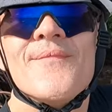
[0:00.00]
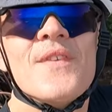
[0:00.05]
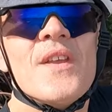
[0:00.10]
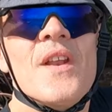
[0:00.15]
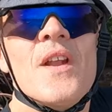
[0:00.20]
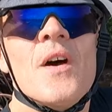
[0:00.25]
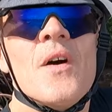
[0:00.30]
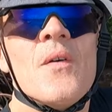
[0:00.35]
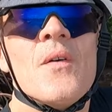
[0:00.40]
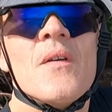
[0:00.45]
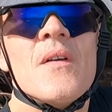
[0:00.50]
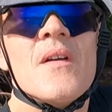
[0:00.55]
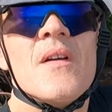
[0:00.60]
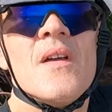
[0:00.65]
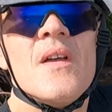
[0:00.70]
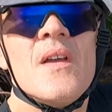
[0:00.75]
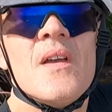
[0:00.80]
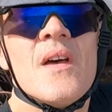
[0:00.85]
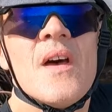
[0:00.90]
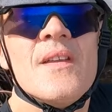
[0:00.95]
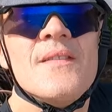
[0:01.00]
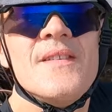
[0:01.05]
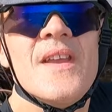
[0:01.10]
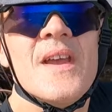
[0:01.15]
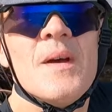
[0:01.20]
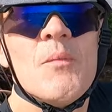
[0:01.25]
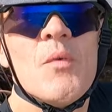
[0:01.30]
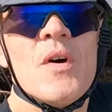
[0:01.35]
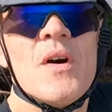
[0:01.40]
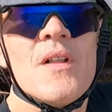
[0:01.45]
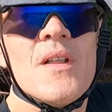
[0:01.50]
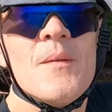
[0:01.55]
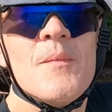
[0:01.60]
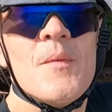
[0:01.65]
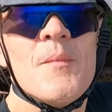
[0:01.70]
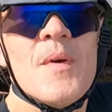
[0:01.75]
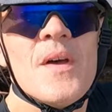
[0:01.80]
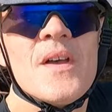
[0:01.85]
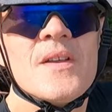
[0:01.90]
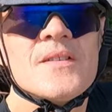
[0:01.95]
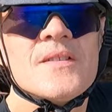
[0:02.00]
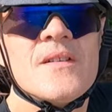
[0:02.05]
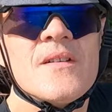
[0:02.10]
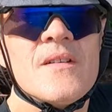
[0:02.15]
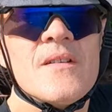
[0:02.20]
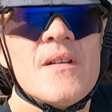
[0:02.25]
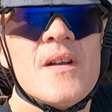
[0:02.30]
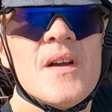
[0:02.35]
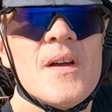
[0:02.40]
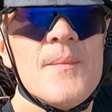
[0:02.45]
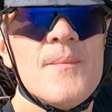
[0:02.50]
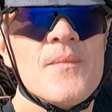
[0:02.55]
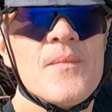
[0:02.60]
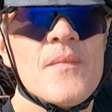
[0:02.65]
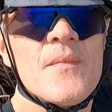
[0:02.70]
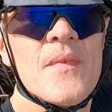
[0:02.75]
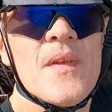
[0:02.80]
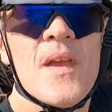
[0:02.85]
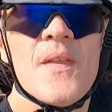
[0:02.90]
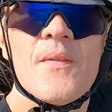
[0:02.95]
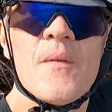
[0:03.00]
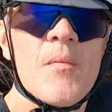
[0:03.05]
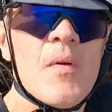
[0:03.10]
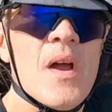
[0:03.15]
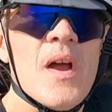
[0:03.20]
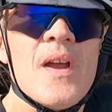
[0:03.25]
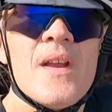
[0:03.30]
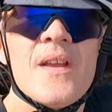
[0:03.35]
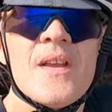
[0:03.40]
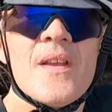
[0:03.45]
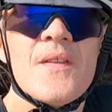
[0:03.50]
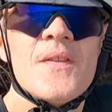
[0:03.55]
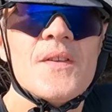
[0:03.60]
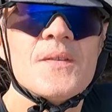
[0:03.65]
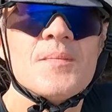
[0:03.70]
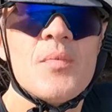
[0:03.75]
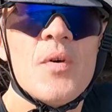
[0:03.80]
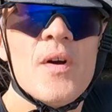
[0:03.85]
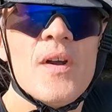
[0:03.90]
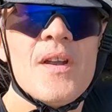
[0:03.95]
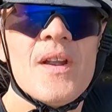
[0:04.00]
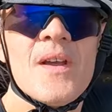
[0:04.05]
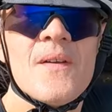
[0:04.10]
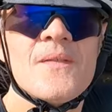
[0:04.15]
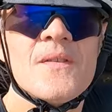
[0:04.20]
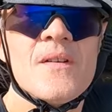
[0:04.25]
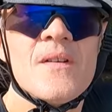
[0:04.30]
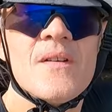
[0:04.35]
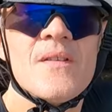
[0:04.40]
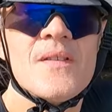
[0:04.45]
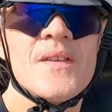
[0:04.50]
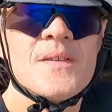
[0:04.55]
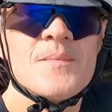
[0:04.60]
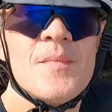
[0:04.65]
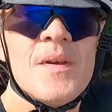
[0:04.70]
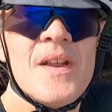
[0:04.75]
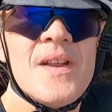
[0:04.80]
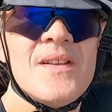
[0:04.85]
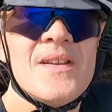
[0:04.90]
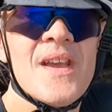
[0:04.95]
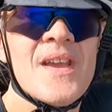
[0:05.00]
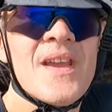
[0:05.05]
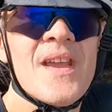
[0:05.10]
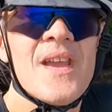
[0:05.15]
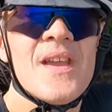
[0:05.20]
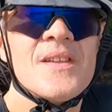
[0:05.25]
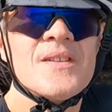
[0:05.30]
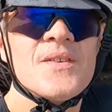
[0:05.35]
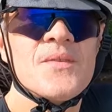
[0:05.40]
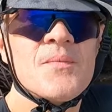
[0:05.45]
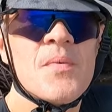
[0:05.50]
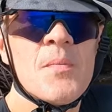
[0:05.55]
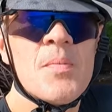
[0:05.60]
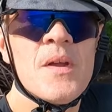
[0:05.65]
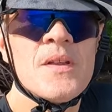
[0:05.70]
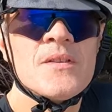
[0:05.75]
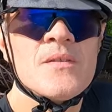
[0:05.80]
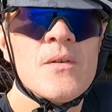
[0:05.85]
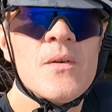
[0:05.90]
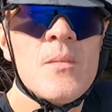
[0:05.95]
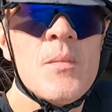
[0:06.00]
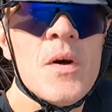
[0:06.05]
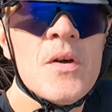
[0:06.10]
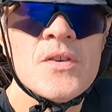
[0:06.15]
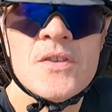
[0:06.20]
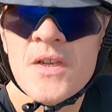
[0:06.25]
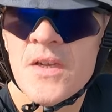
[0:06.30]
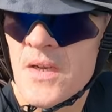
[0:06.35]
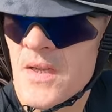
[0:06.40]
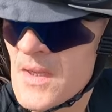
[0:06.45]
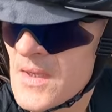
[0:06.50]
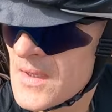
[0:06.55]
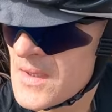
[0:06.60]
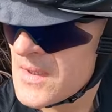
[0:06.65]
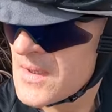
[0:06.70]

you know, I damn well am a master at the riding at this point after this many decades of perpetual motion.